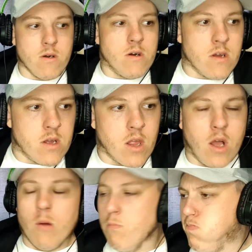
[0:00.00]
In the
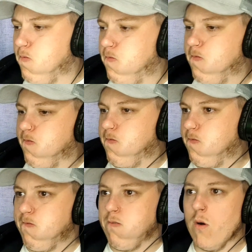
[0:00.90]
background, we can
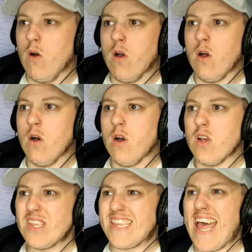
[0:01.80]
see what looks to be a
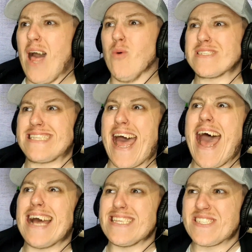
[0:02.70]
small dark
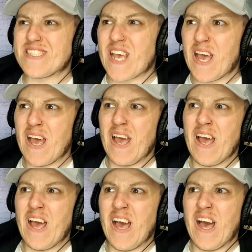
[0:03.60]
figure running
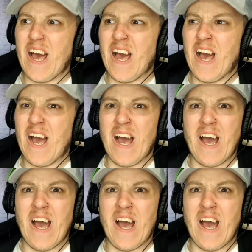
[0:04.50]
past the doorway.